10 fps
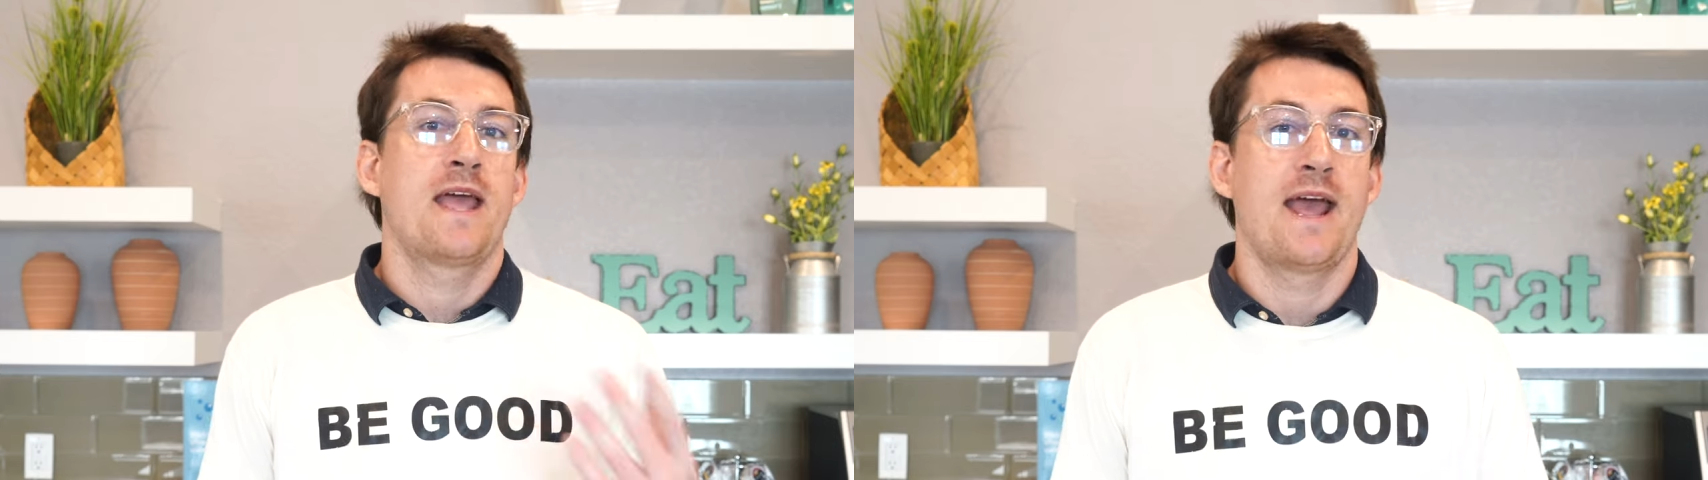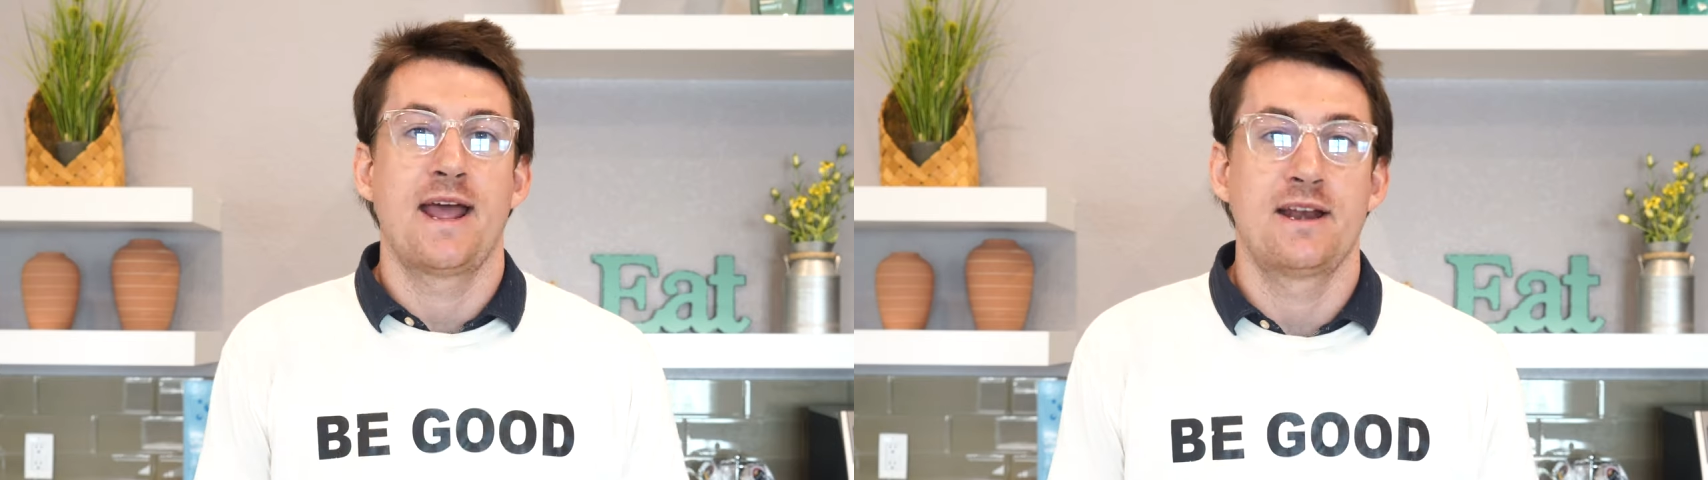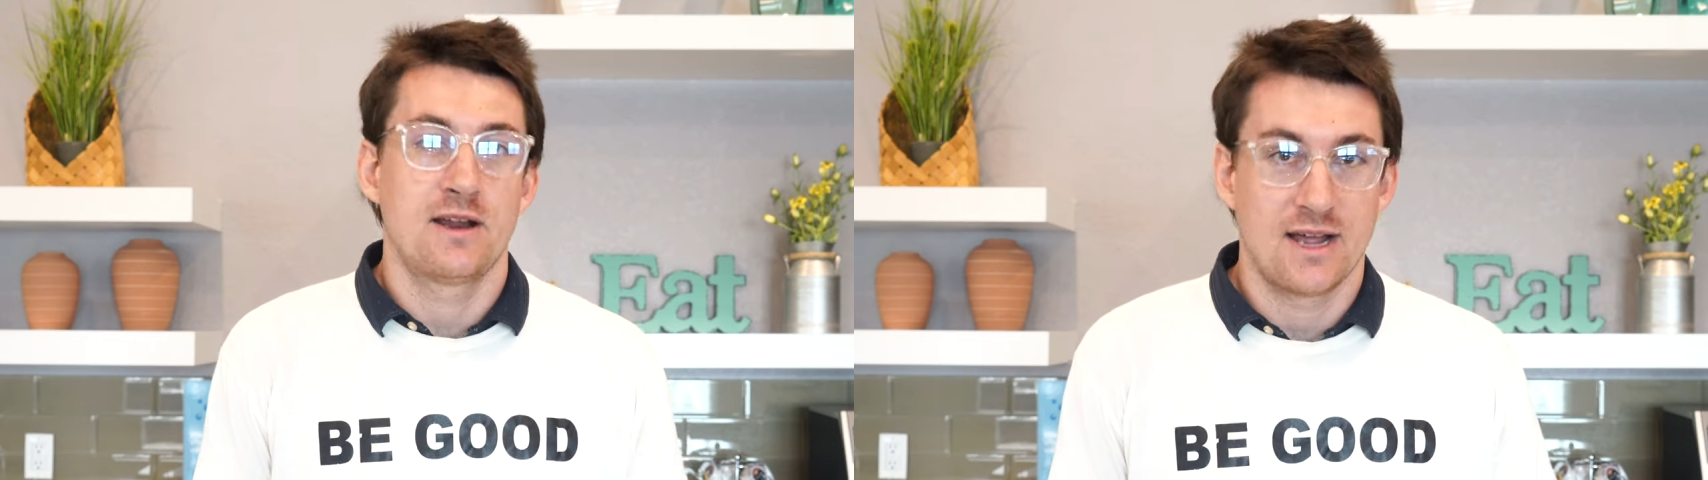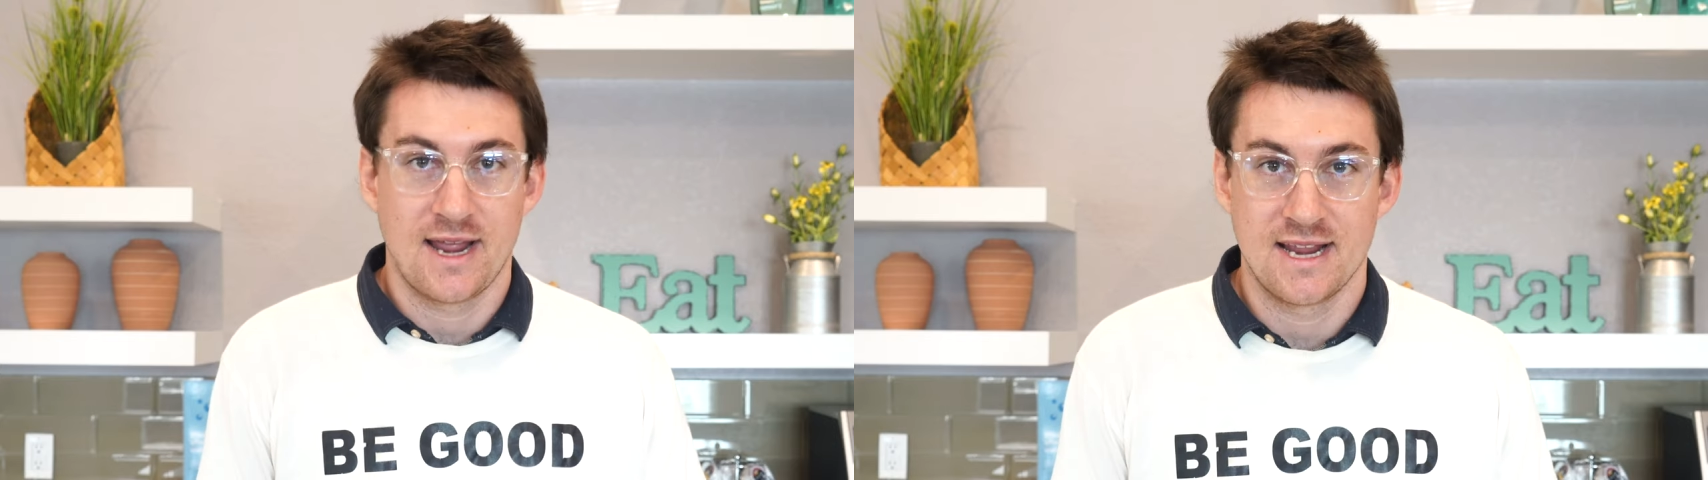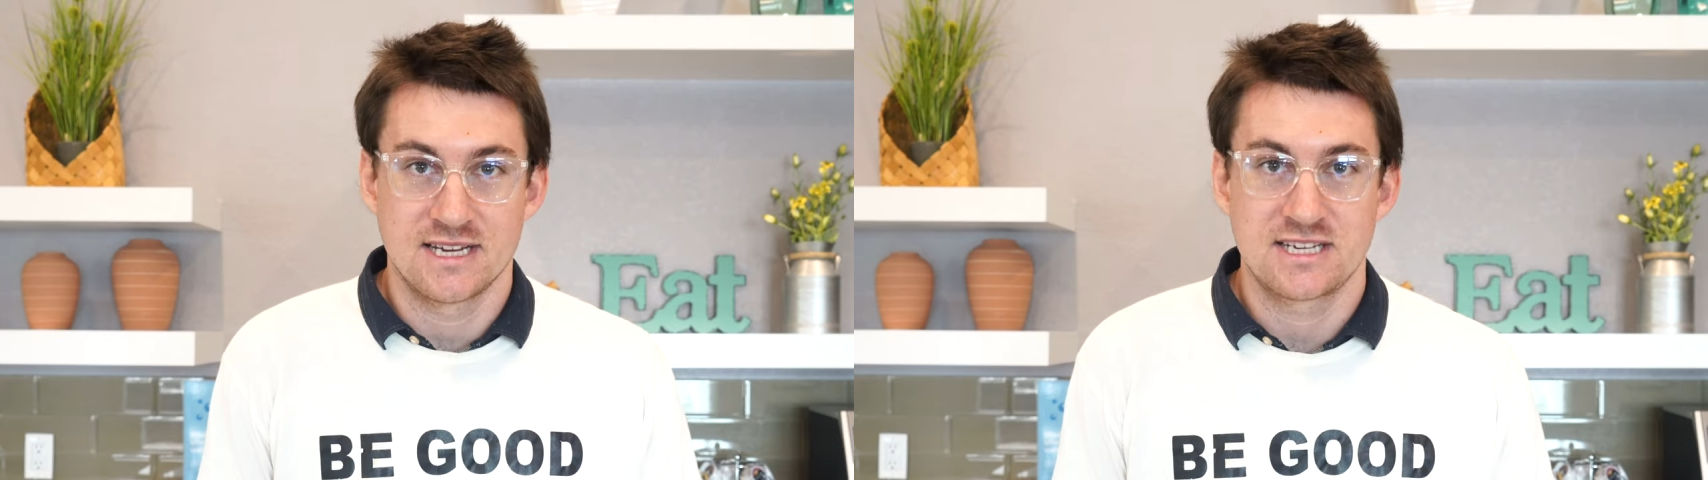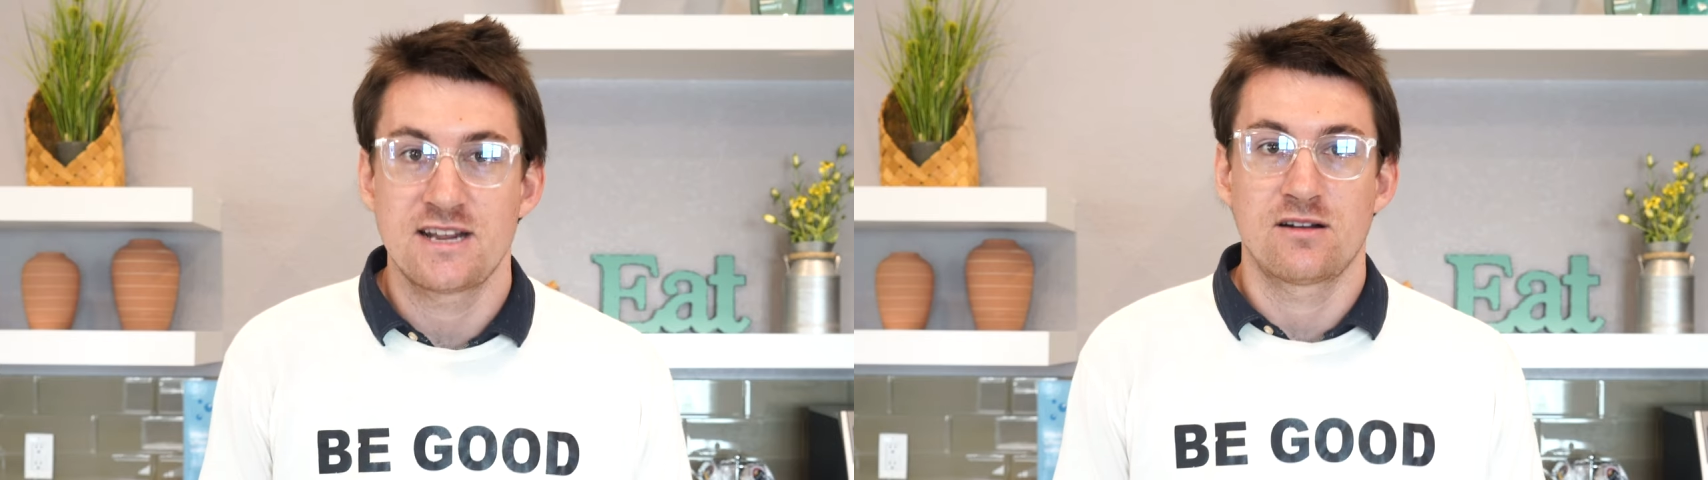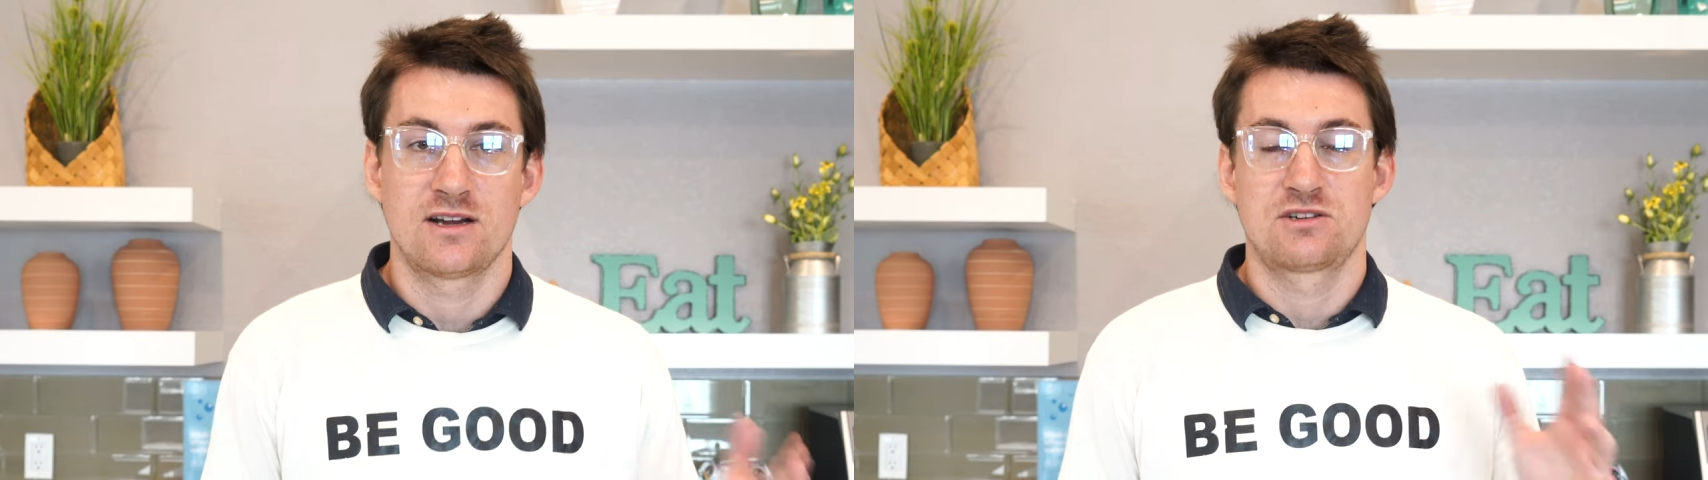and a sneaker.